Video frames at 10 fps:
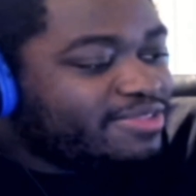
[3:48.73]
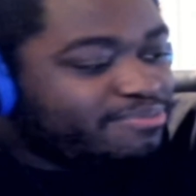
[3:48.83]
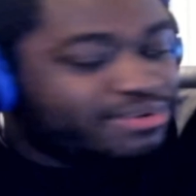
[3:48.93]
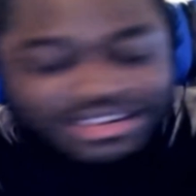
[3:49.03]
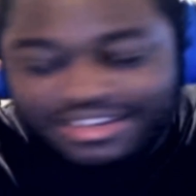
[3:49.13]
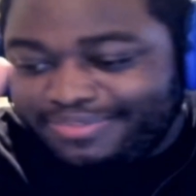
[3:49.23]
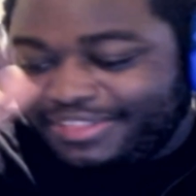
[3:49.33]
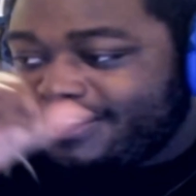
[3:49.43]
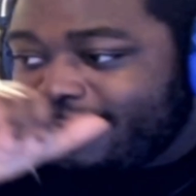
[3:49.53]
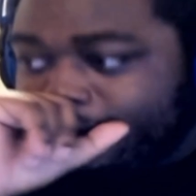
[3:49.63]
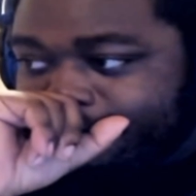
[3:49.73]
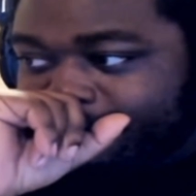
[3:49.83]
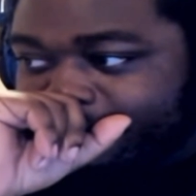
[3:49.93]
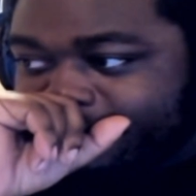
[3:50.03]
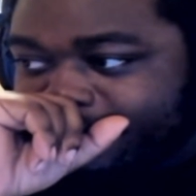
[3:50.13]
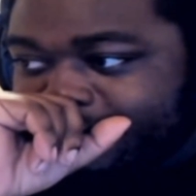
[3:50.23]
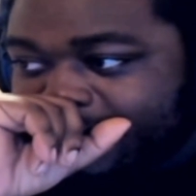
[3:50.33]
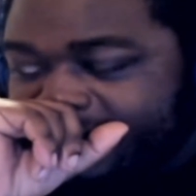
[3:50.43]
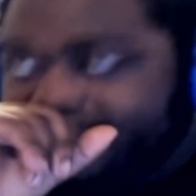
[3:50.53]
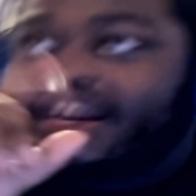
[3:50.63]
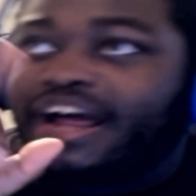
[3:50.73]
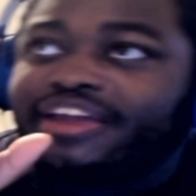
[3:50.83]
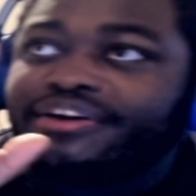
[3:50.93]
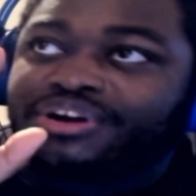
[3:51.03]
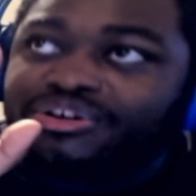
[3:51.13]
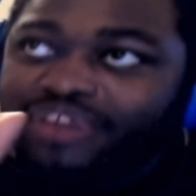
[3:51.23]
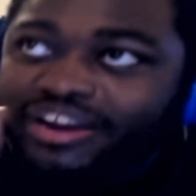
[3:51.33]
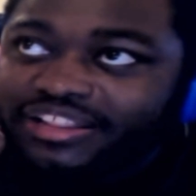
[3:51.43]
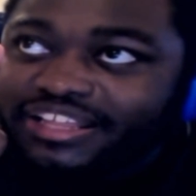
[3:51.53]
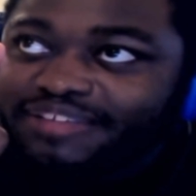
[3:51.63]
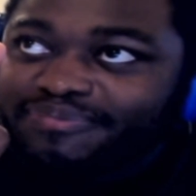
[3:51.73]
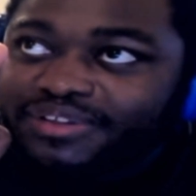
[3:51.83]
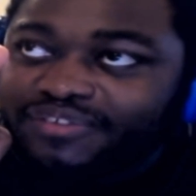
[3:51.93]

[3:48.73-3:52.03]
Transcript: But did I hear correctly?